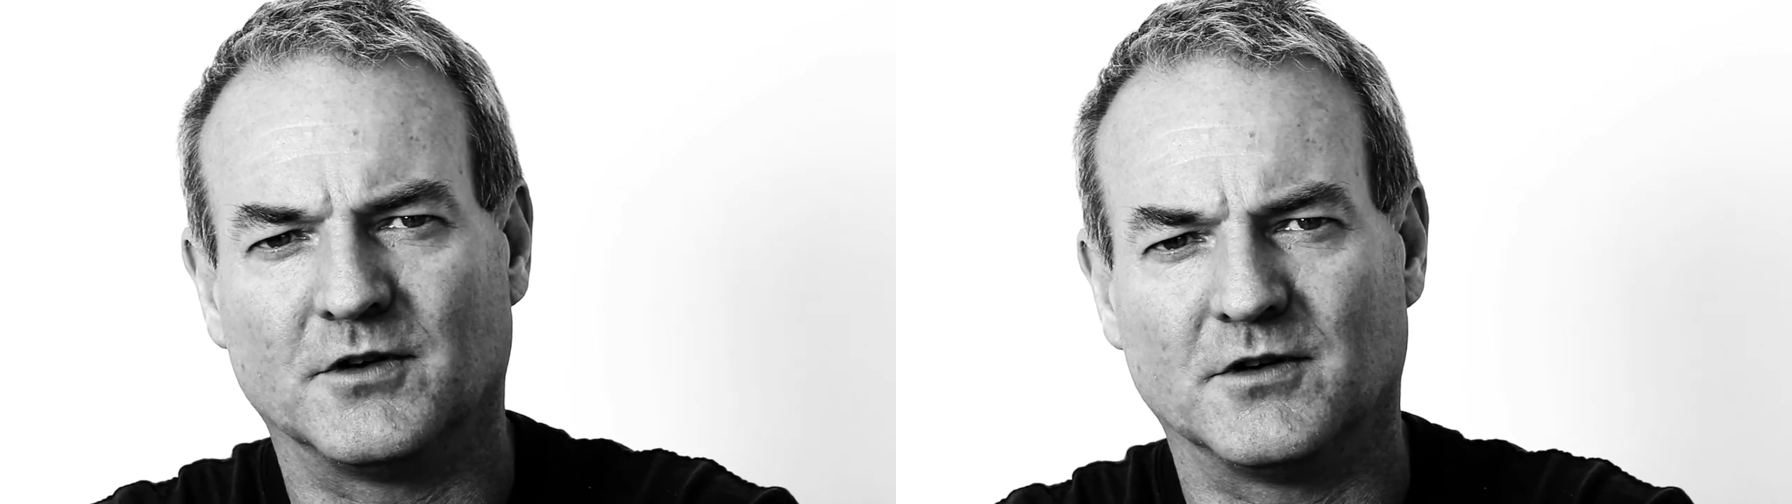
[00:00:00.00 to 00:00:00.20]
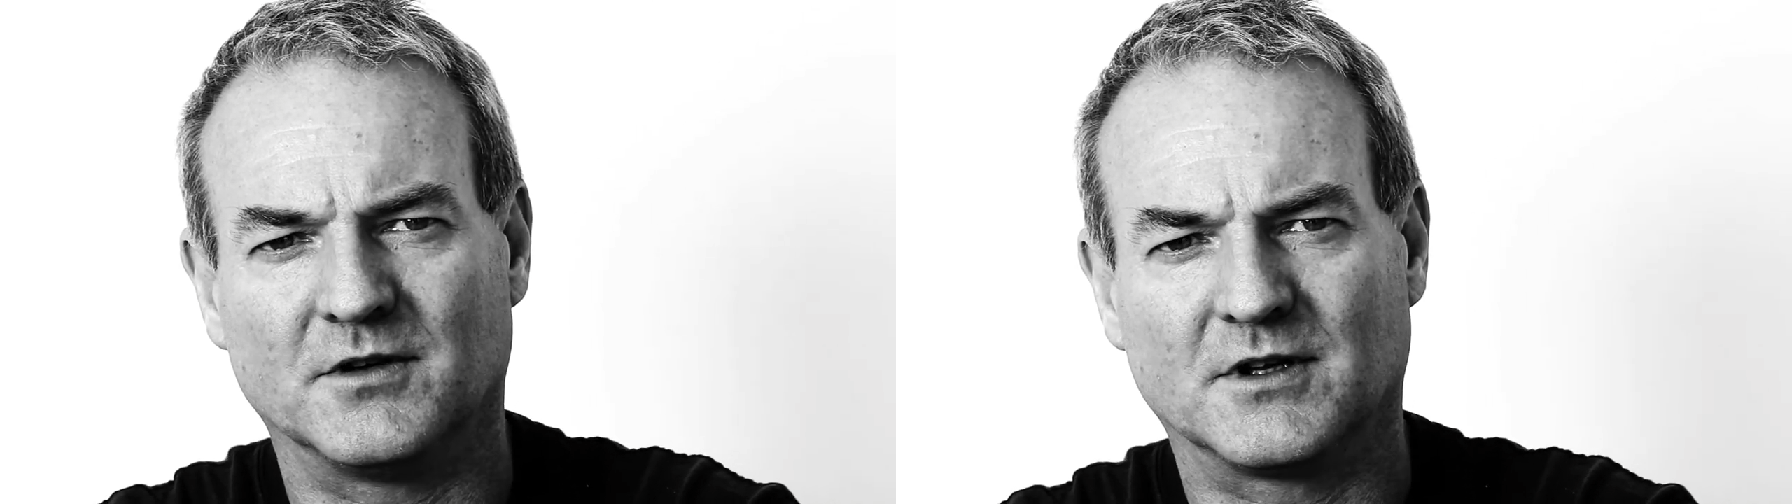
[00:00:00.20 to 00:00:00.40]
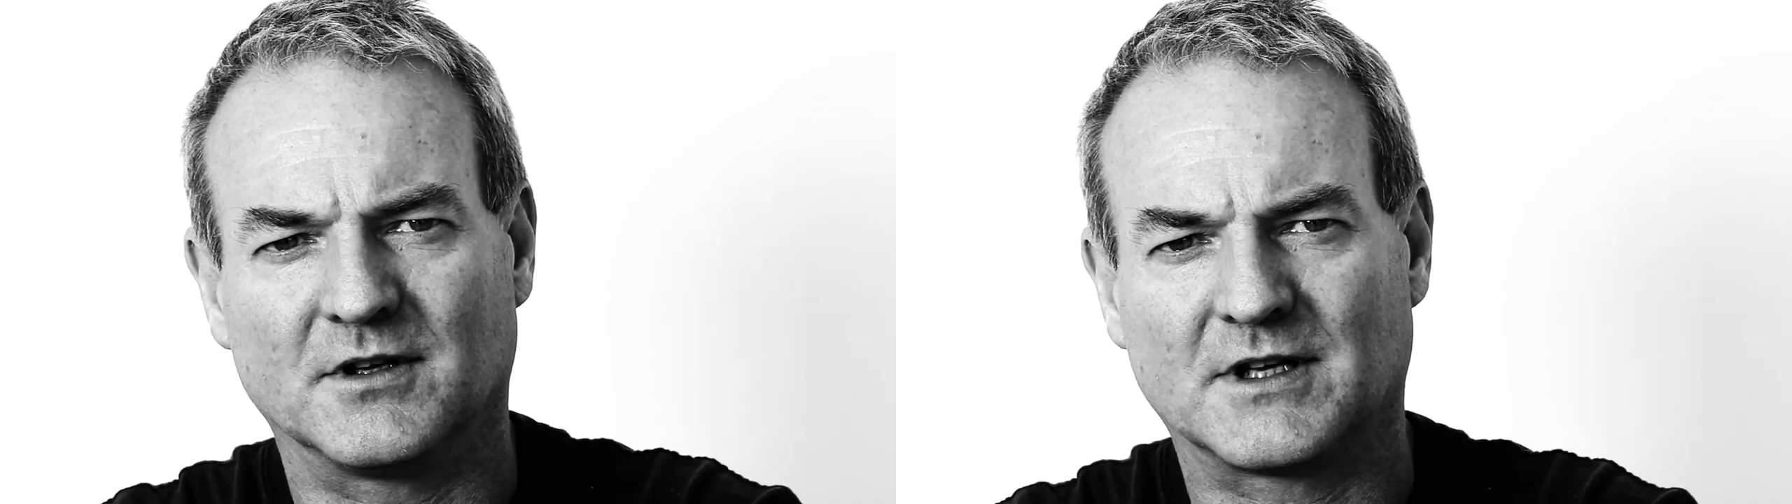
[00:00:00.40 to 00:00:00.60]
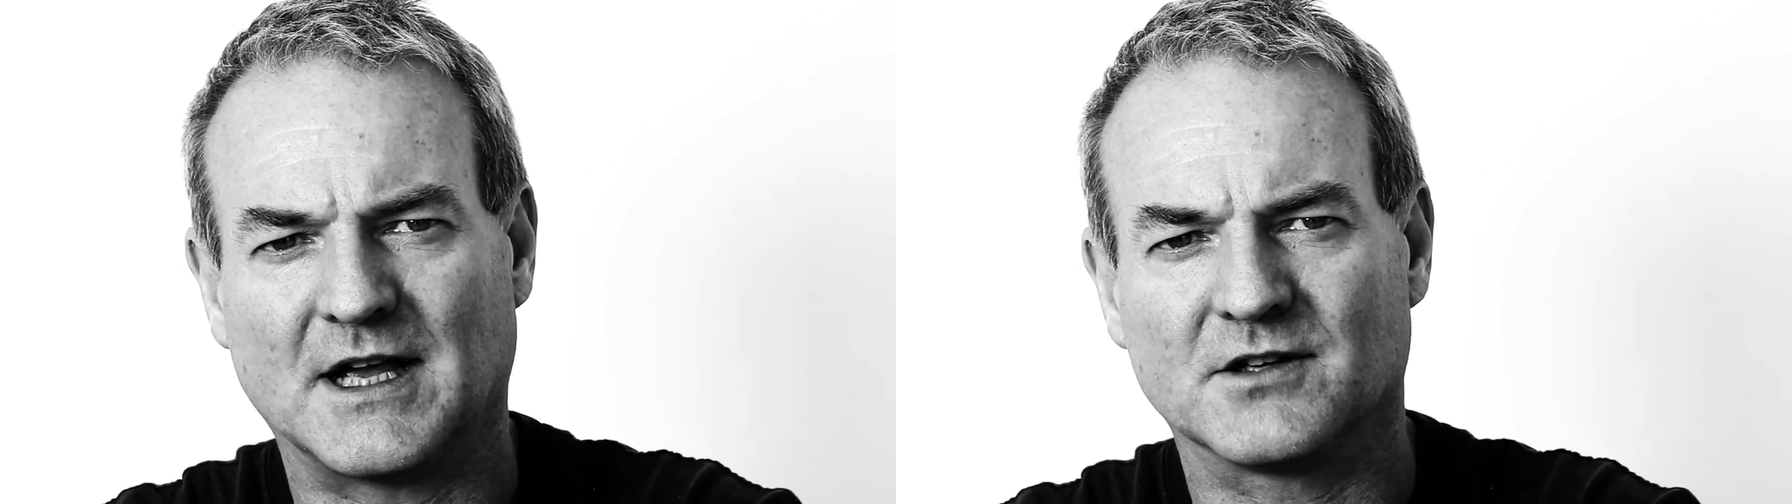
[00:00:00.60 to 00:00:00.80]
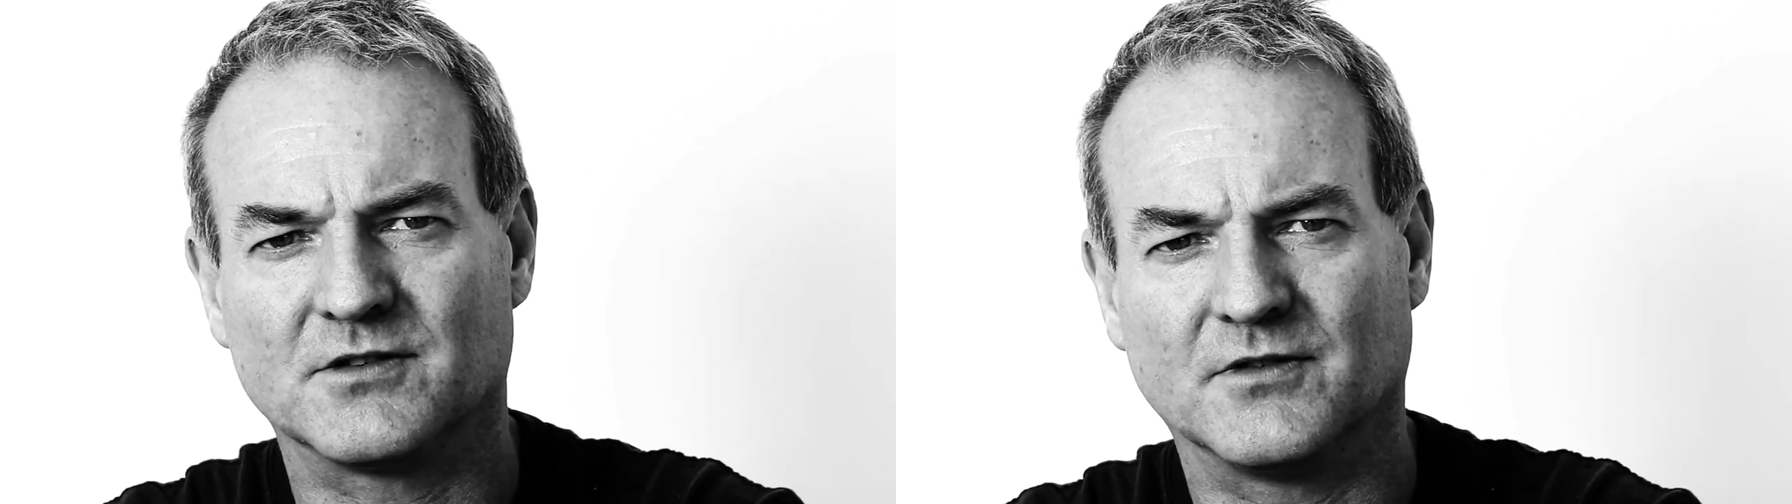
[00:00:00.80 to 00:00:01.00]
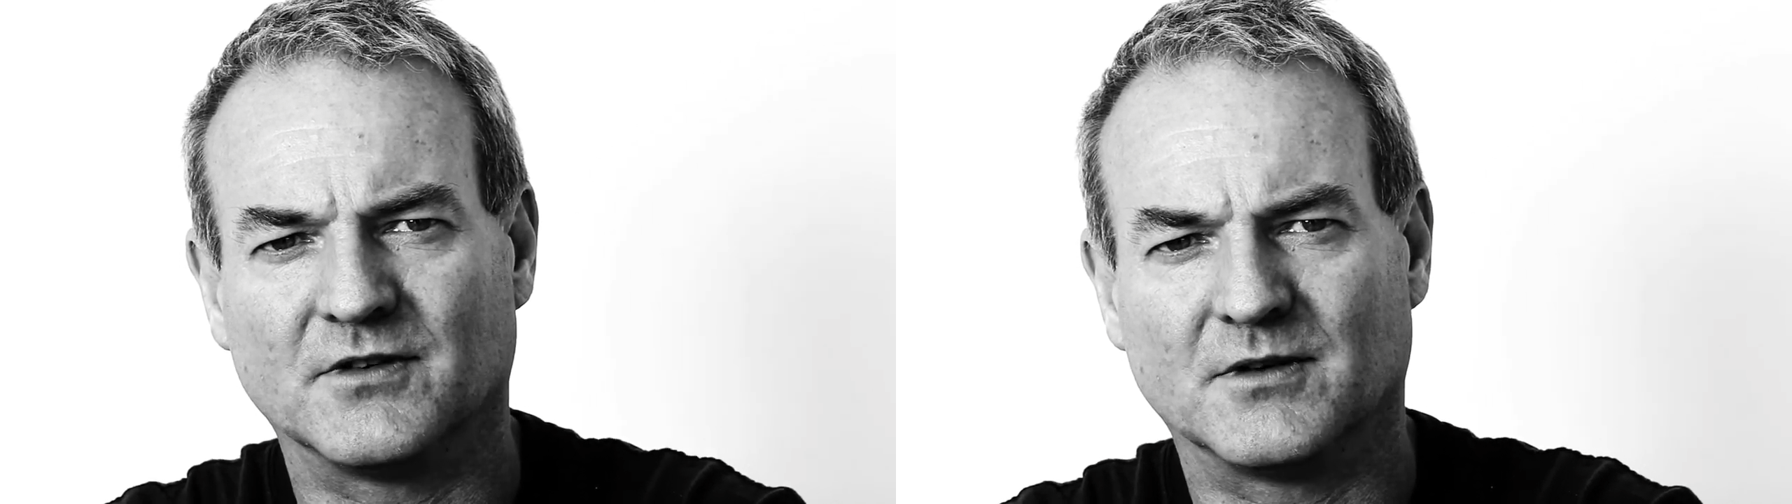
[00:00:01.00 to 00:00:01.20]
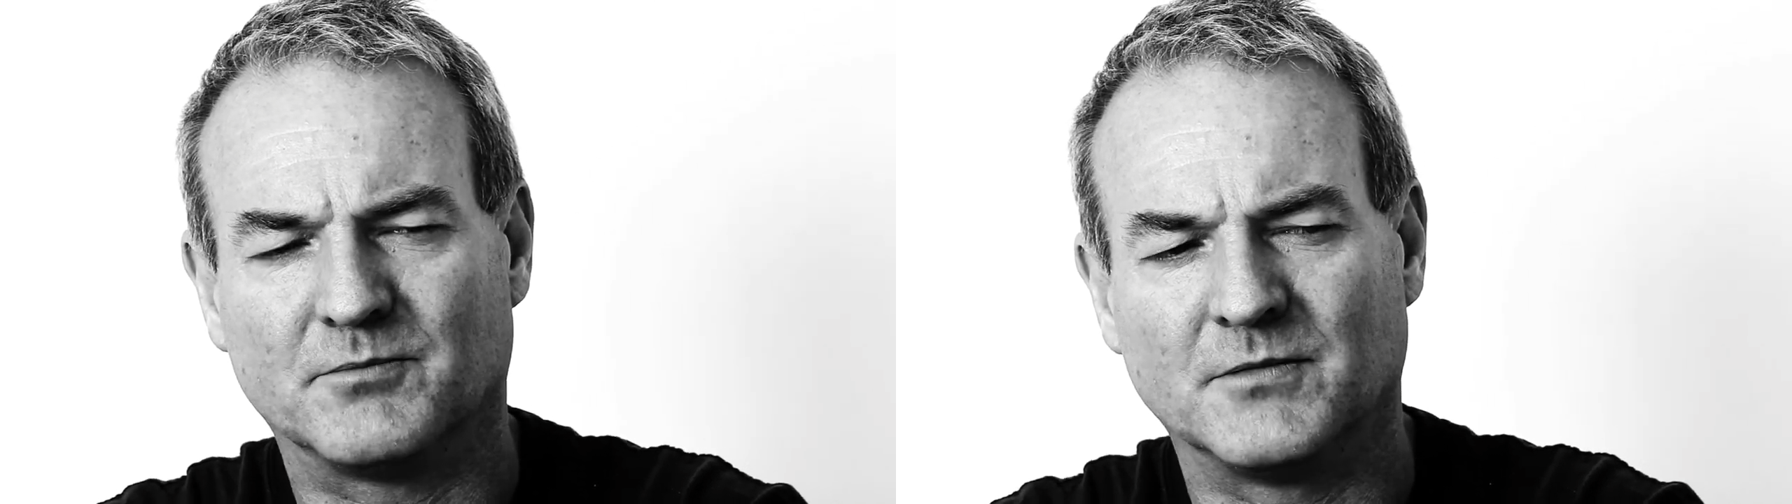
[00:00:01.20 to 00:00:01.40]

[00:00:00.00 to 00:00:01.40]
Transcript: for the cancer